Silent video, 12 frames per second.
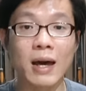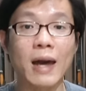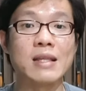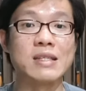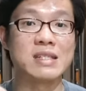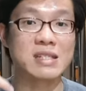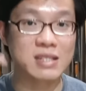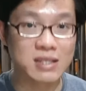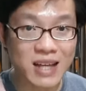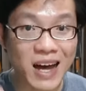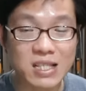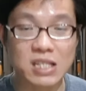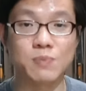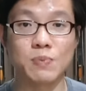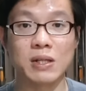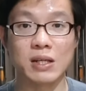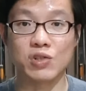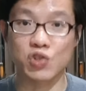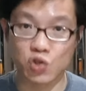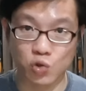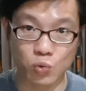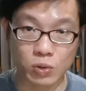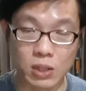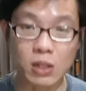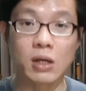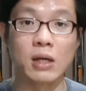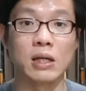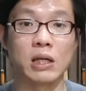and starts spinning sooner,